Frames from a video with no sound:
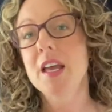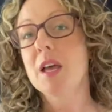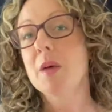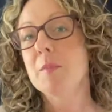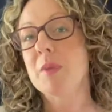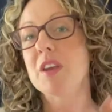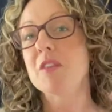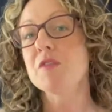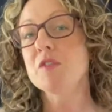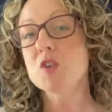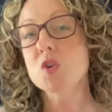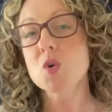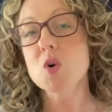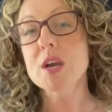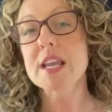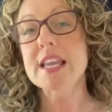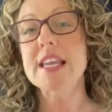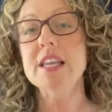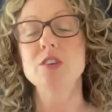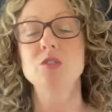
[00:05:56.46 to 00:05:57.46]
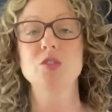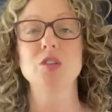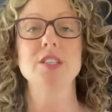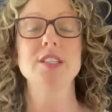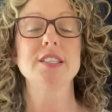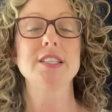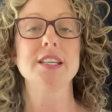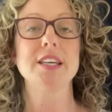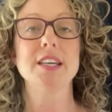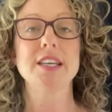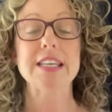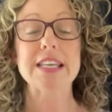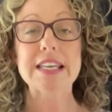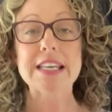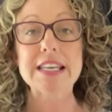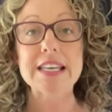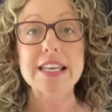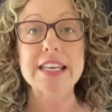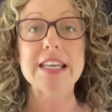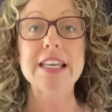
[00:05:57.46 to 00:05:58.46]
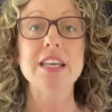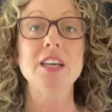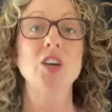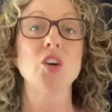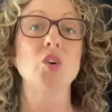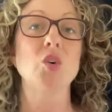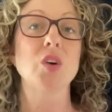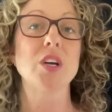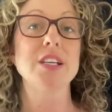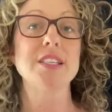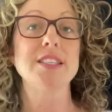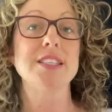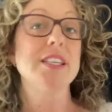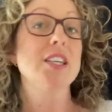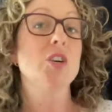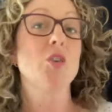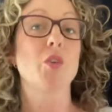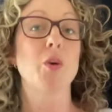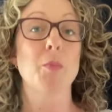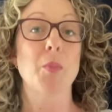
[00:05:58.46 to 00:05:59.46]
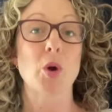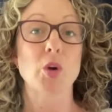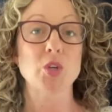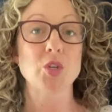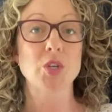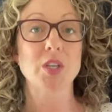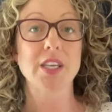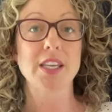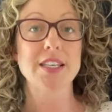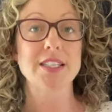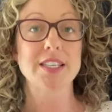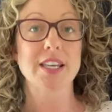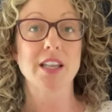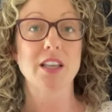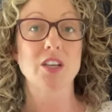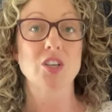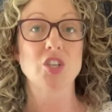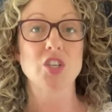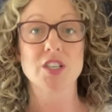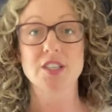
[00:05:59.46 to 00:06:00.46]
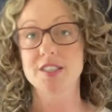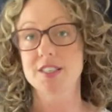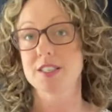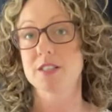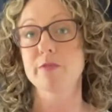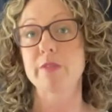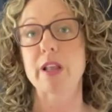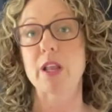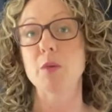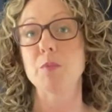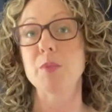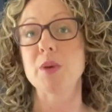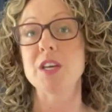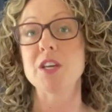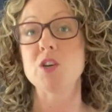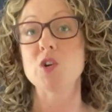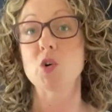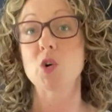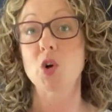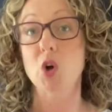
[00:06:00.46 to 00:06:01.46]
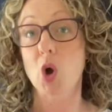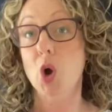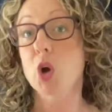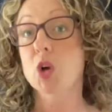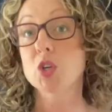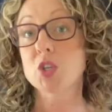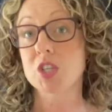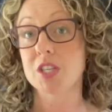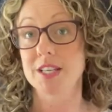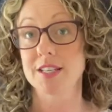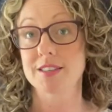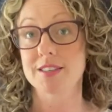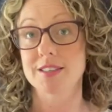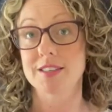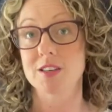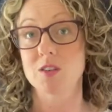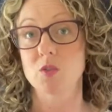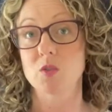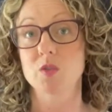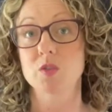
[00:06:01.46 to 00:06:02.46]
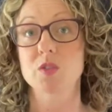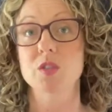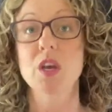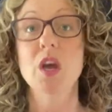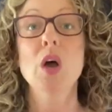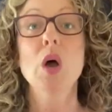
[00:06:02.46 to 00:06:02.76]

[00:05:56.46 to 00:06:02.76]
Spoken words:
But if you're interested in increasing your emotional intelligence, developing your coaching skills,